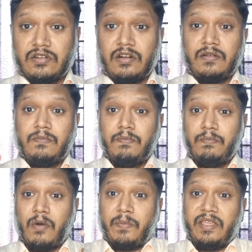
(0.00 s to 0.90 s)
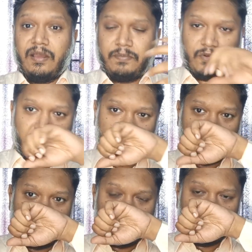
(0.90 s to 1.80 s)
is not popping up
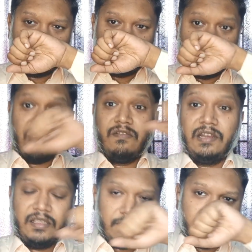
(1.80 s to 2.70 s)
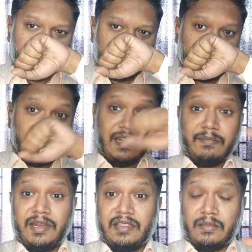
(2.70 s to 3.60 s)
quite heavily, but the
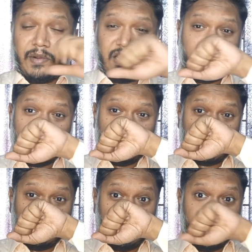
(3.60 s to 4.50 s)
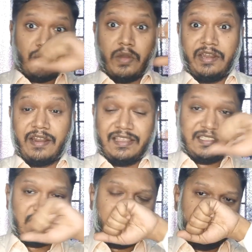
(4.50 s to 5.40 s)
lemon and the bergamot is popping quite
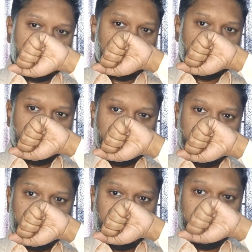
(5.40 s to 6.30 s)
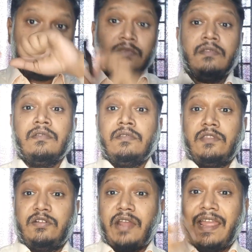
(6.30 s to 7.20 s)
nicely.
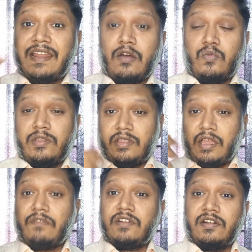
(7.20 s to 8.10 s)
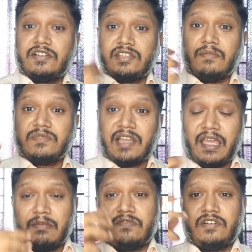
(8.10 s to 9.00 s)
The dry down, after some
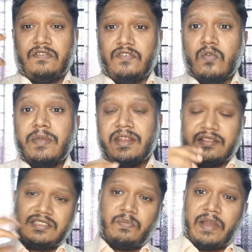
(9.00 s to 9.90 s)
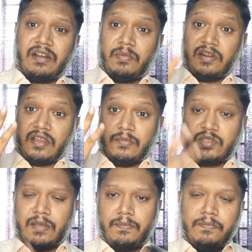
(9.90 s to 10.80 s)
time, after a few minutes, the pineapple
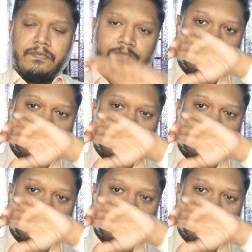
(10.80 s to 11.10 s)
comes up.